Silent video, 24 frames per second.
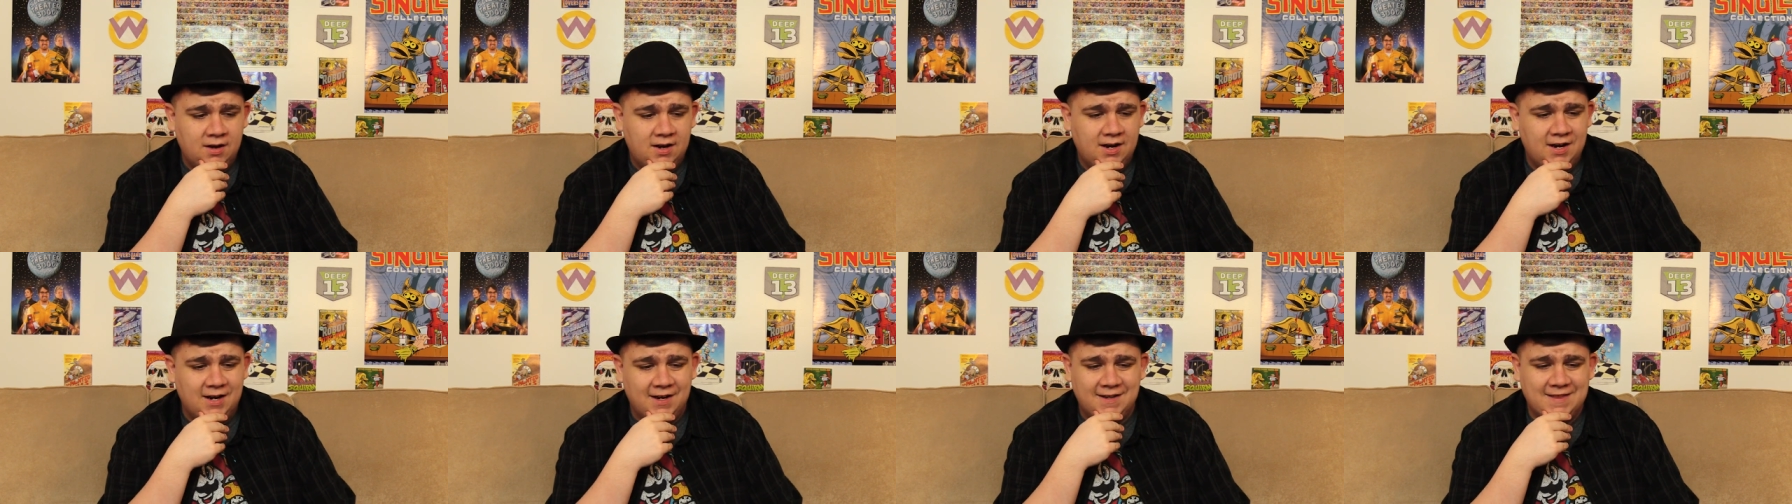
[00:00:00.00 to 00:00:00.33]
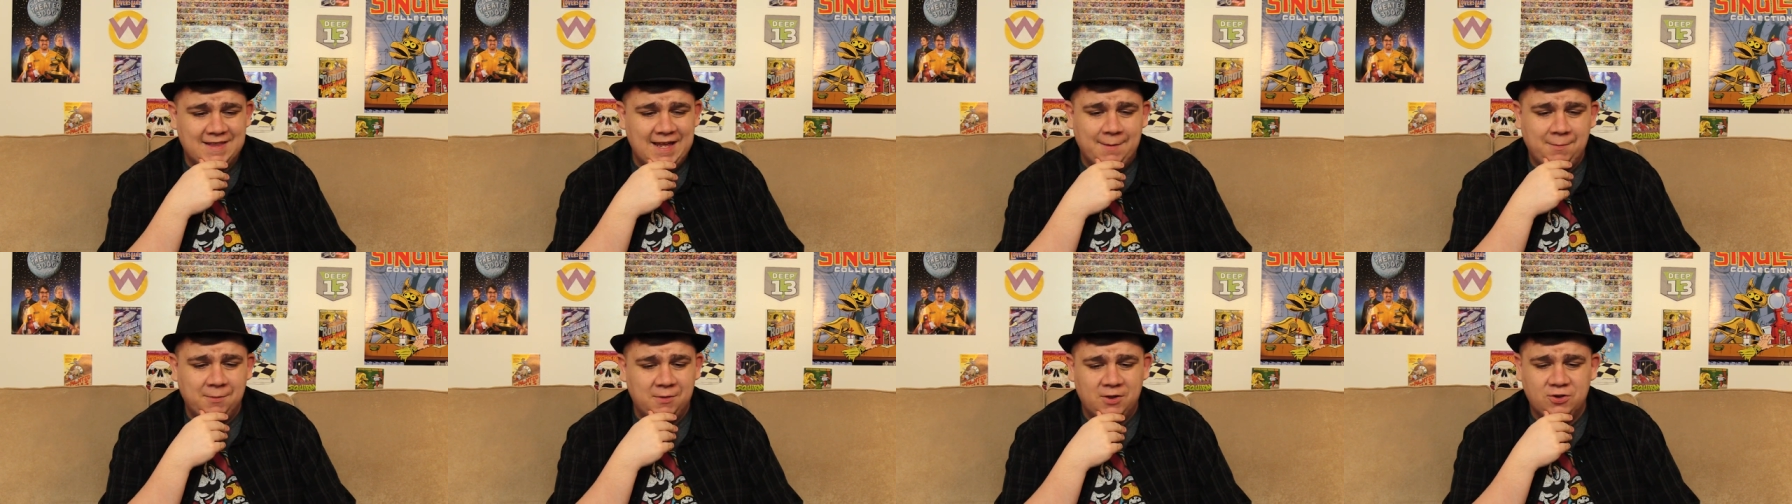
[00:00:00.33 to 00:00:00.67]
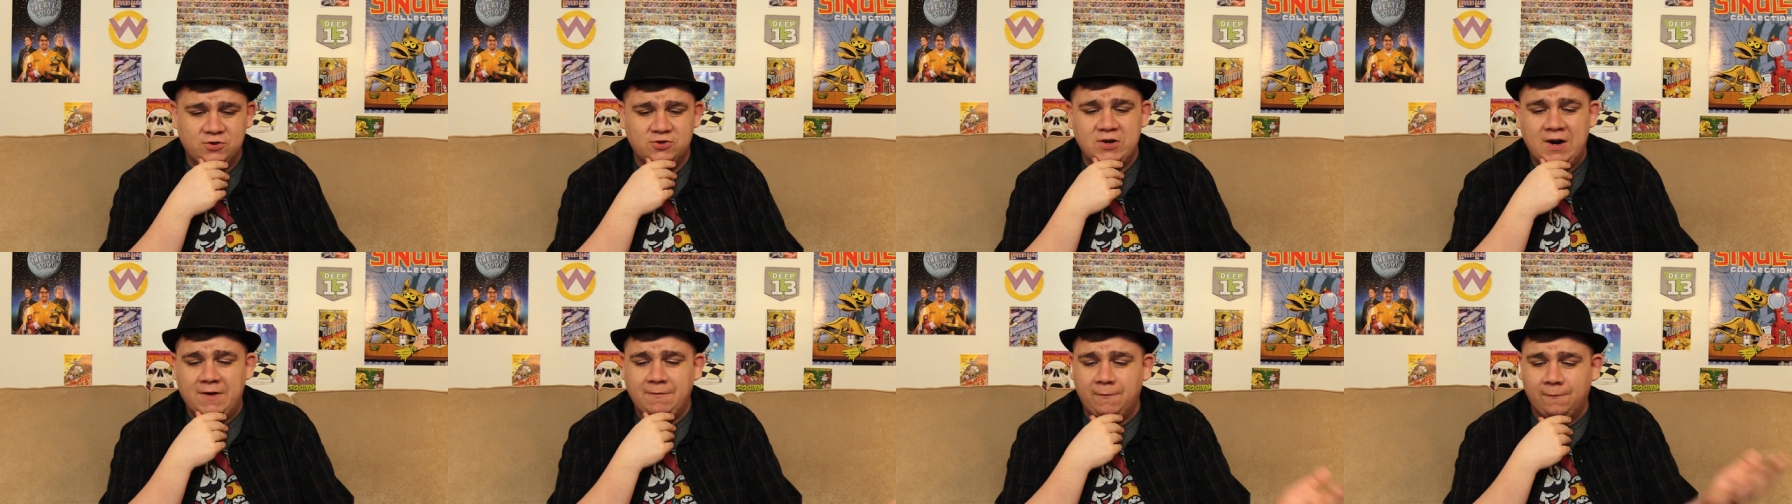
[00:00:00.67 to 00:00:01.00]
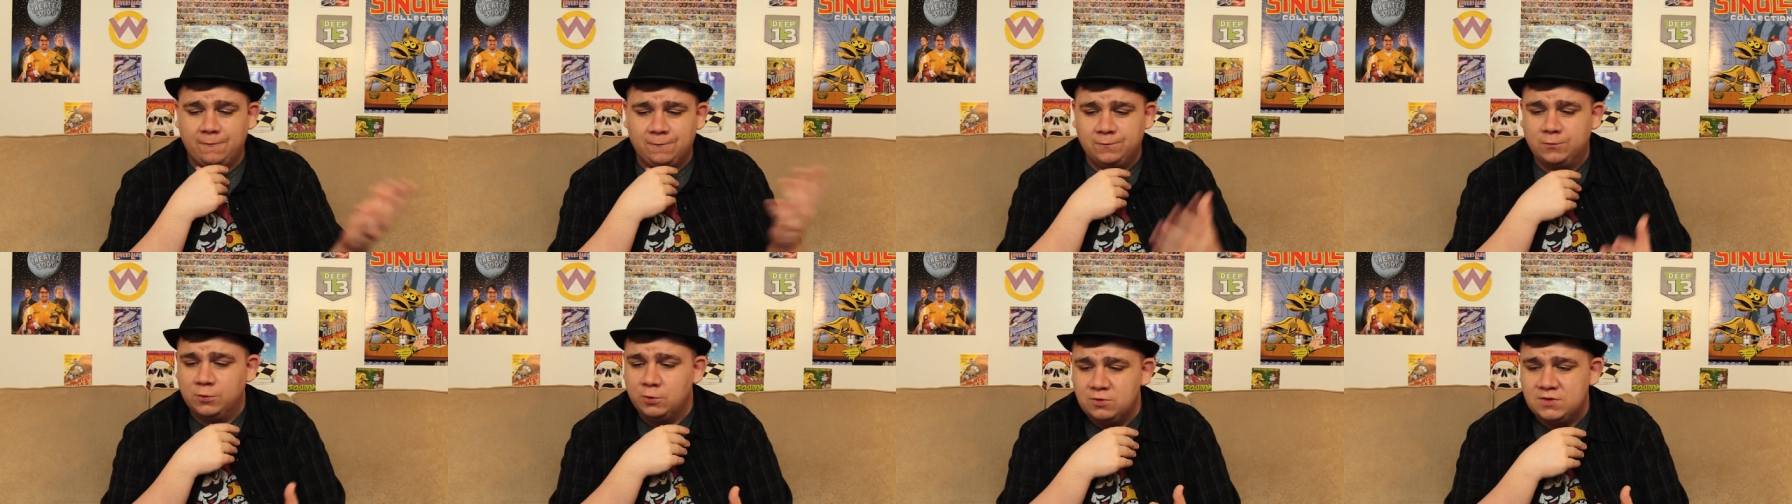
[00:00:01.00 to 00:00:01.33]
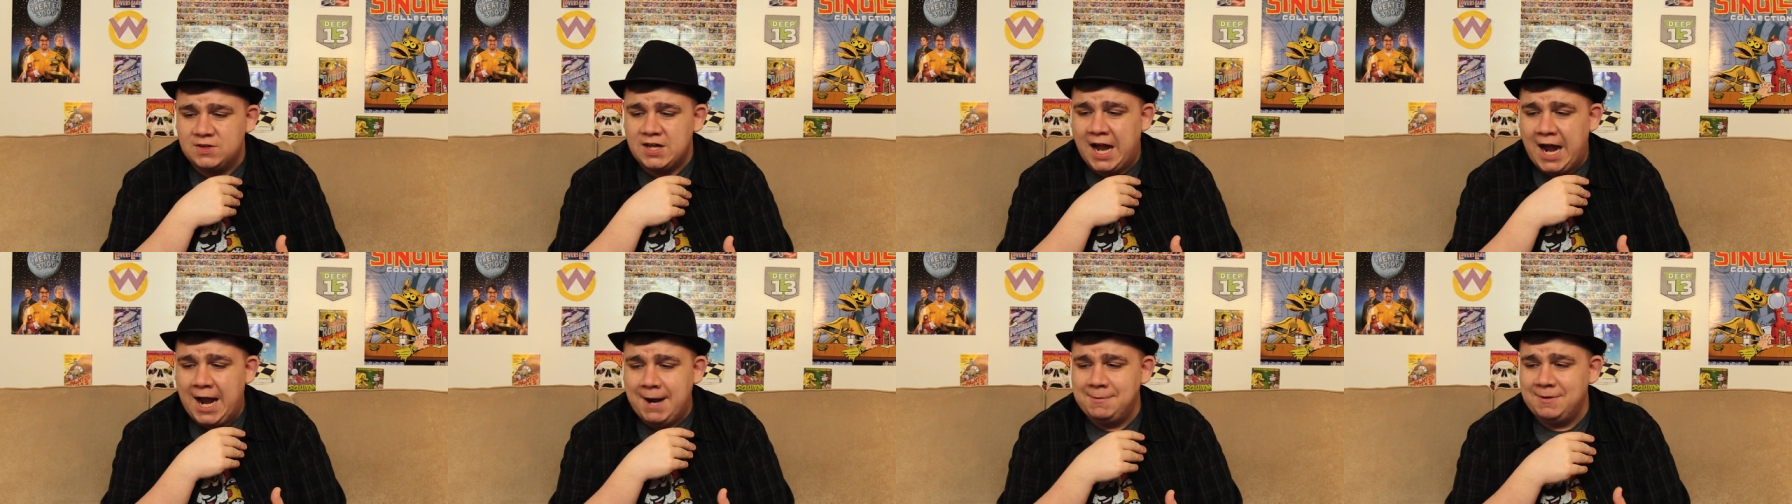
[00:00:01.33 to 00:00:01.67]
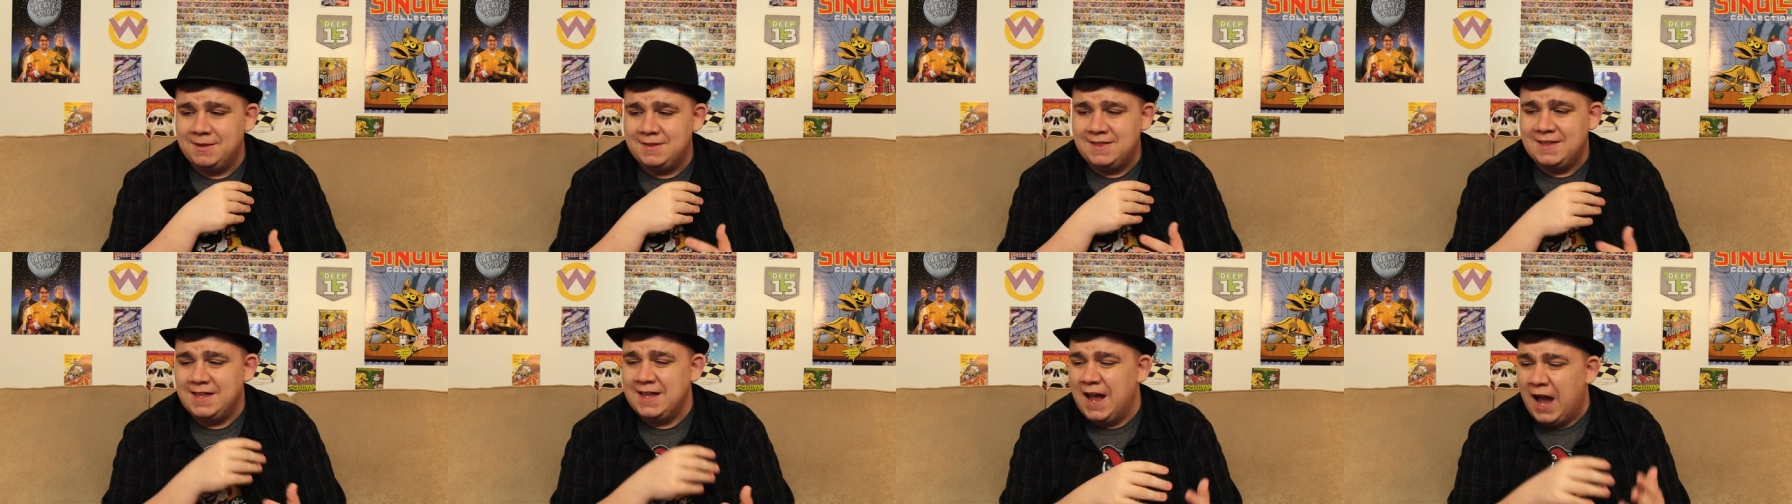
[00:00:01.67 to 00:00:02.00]
And is able to travel through time to
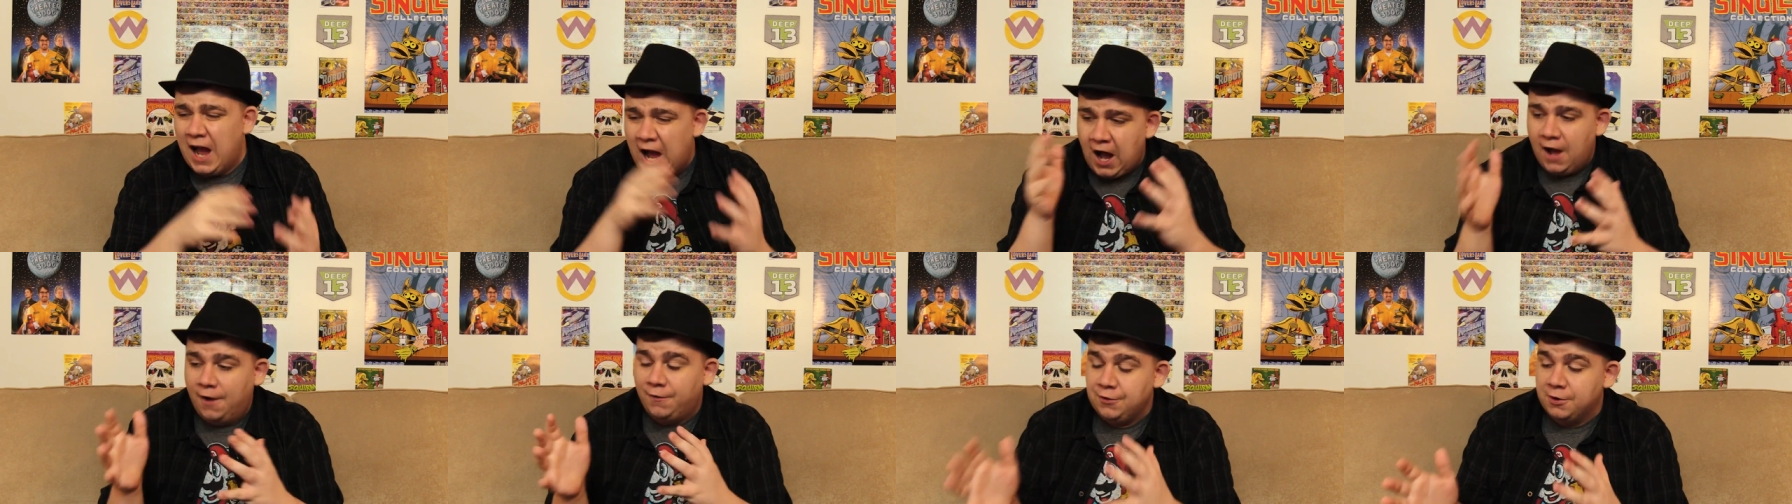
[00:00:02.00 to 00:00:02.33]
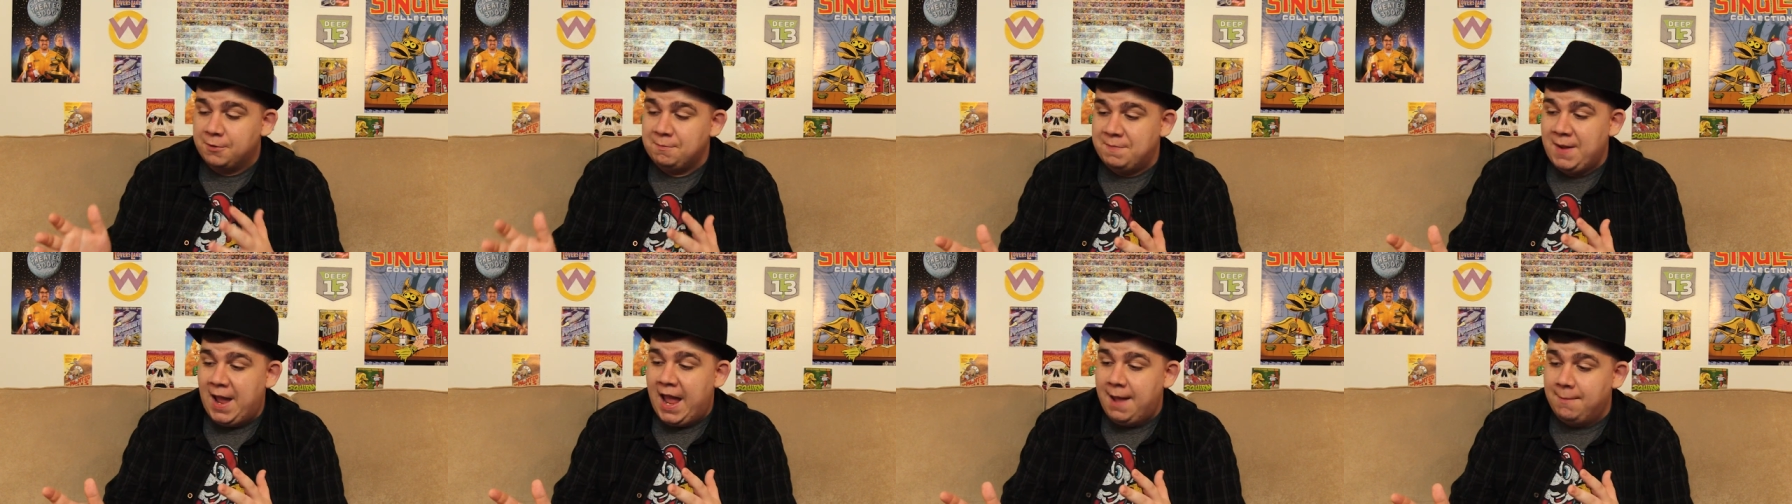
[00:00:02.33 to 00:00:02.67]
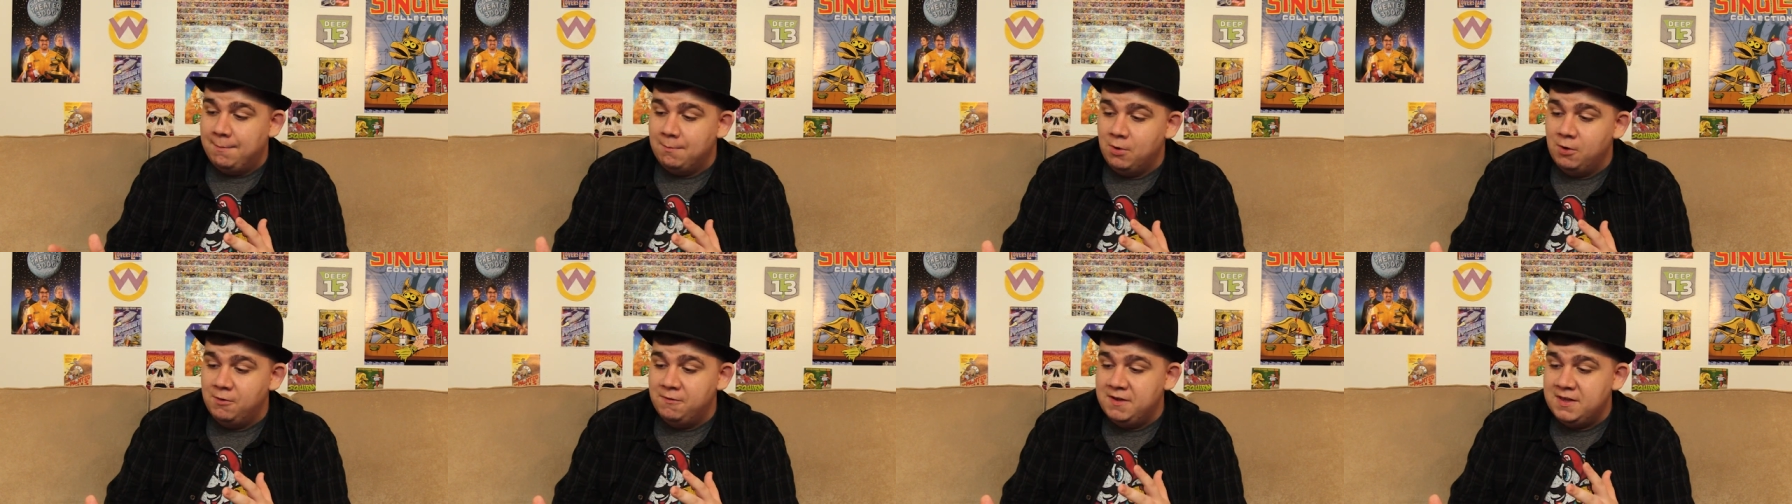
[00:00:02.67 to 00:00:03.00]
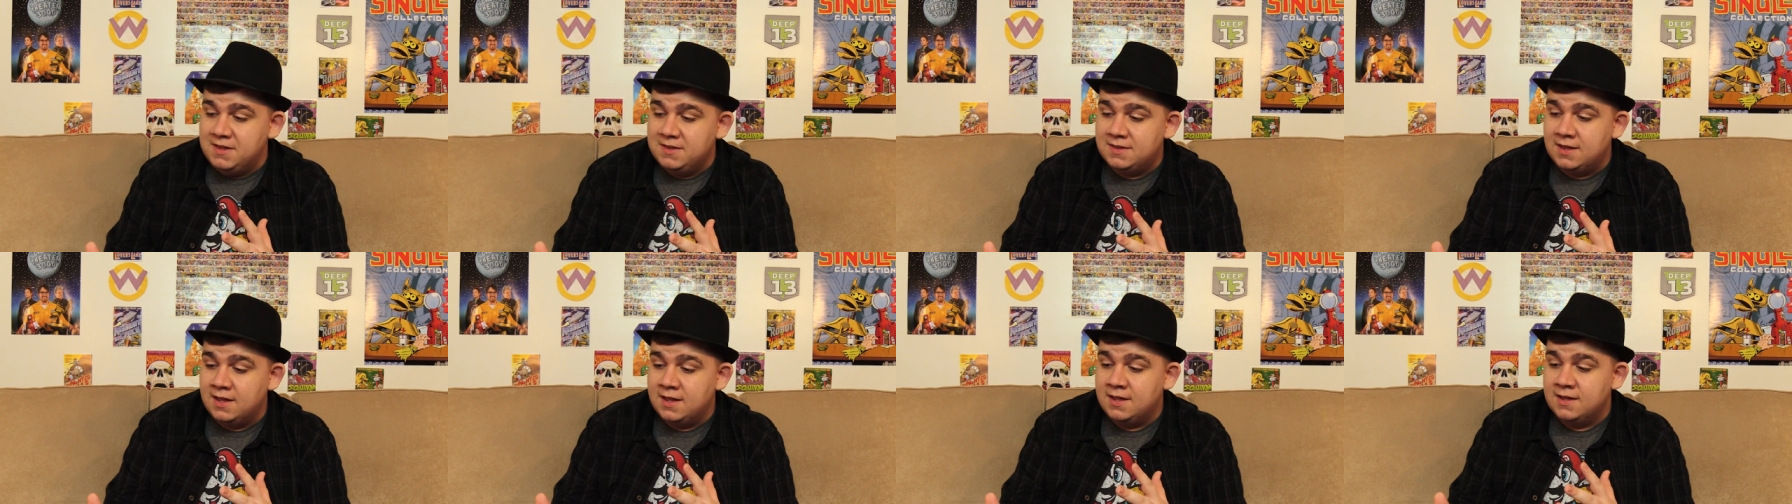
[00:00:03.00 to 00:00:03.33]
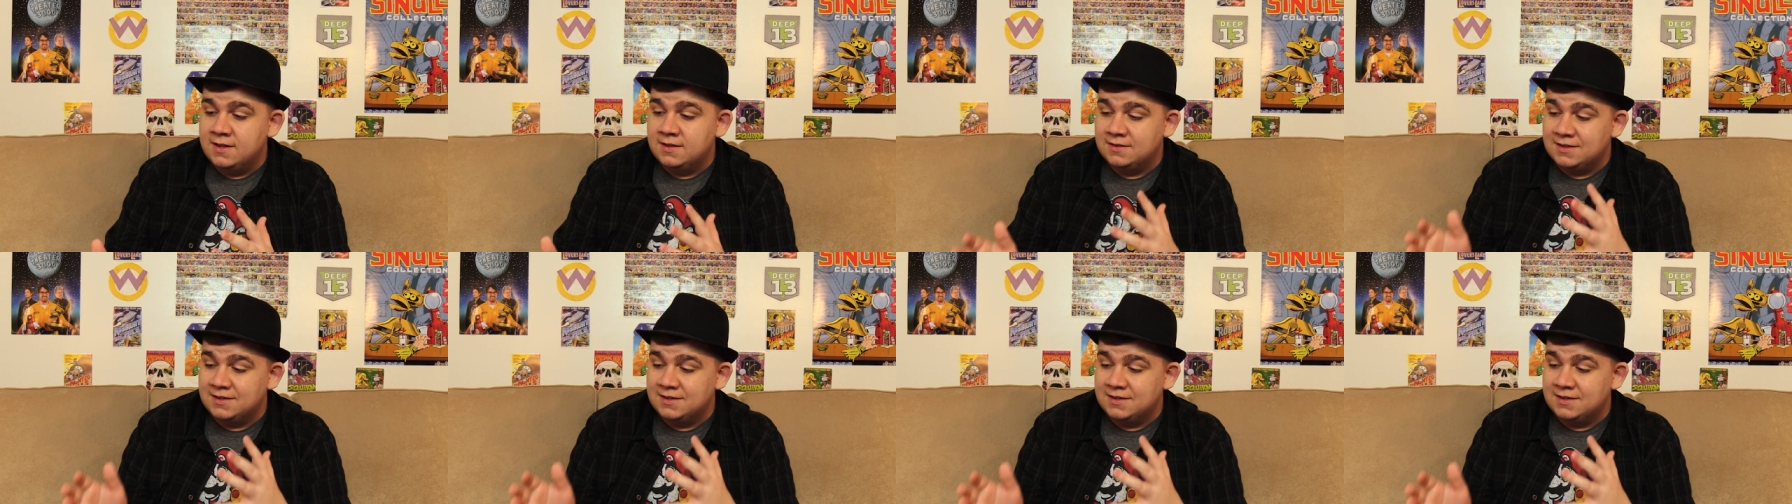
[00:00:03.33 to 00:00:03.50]
see other bad movies,